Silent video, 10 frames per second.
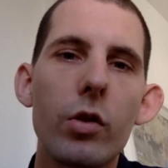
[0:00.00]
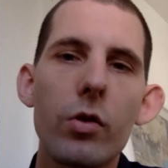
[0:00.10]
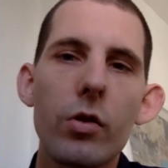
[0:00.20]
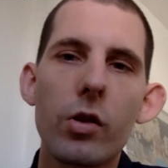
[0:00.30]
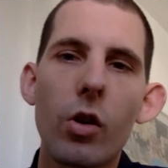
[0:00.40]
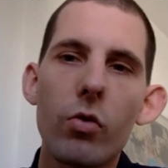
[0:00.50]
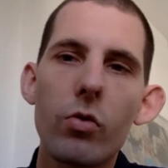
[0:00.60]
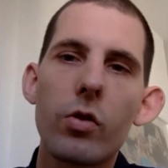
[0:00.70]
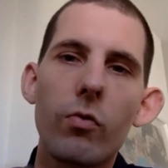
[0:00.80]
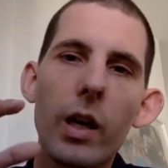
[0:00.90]
uses
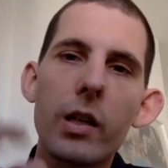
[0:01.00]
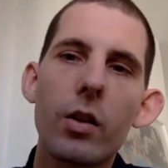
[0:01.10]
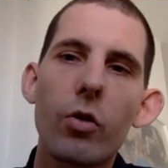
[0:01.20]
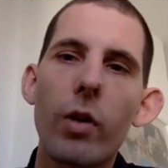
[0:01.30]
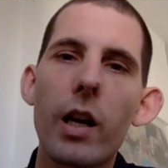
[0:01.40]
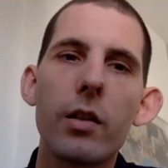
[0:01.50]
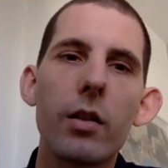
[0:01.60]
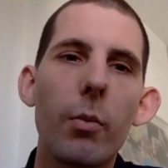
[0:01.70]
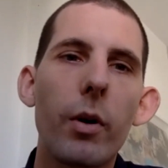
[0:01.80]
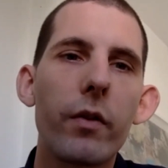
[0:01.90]
stones to raise the grain
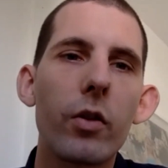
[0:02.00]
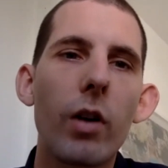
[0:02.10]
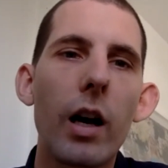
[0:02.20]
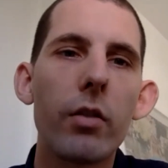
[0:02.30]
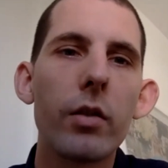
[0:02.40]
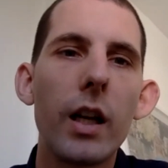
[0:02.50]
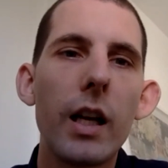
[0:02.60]
above the ground.